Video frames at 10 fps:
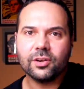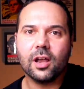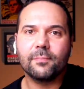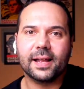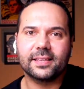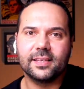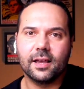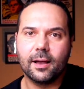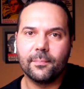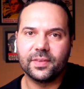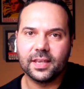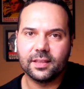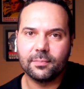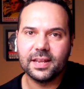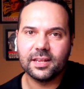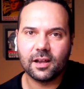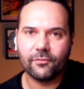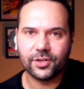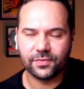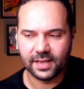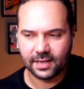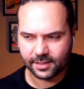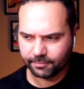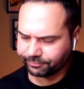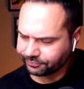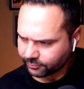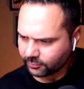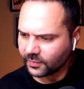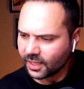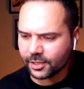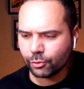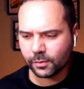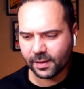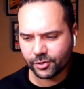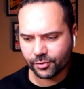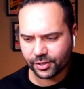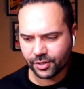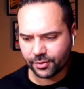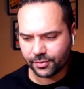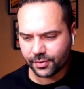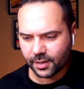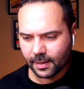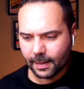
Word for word: going back to the media coverage of this, we talked about the Jewish News.